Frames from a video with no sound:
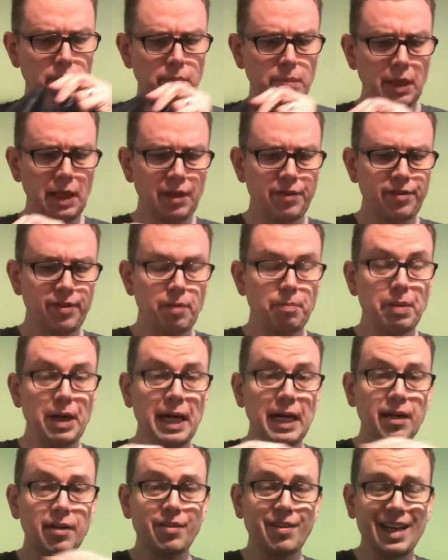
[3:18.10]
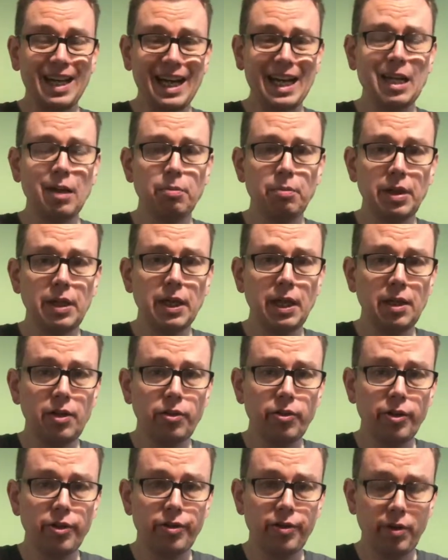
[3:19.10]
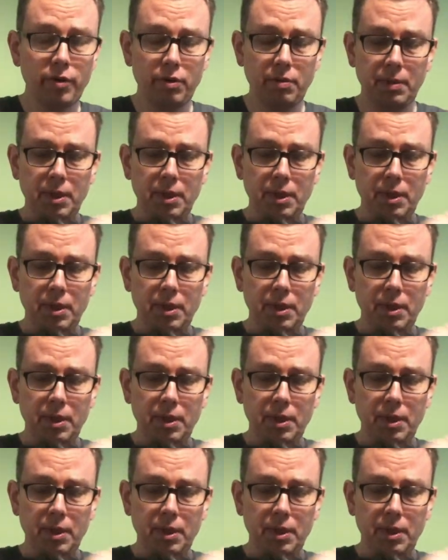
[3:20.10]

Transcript: Plastic bags can be dangerous, it